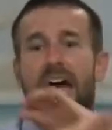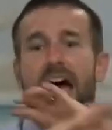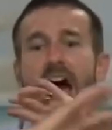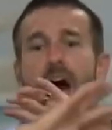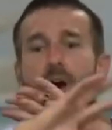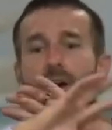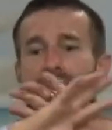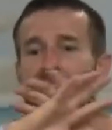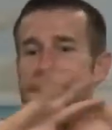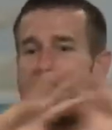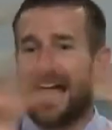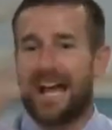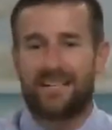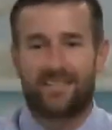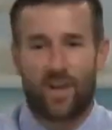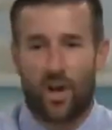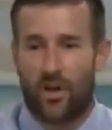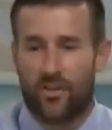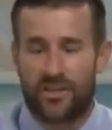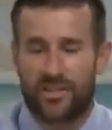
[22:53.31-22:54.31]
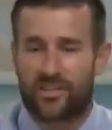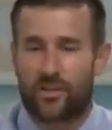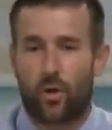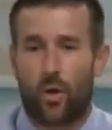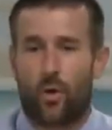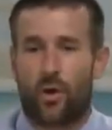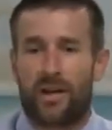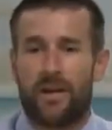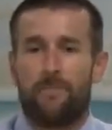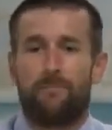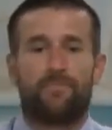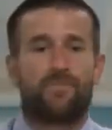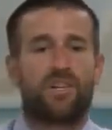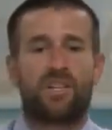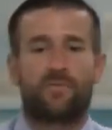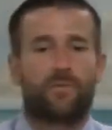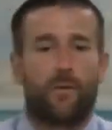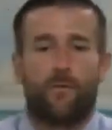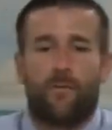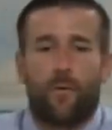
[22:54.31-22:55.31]
how he has all this glory,
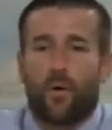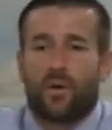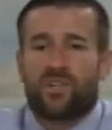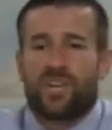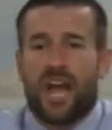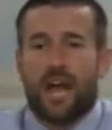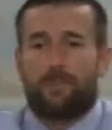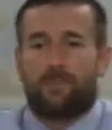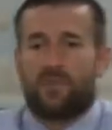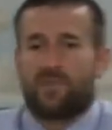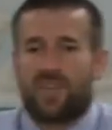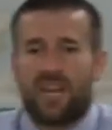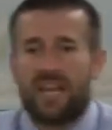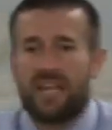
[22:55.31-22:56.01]
just for four chapters.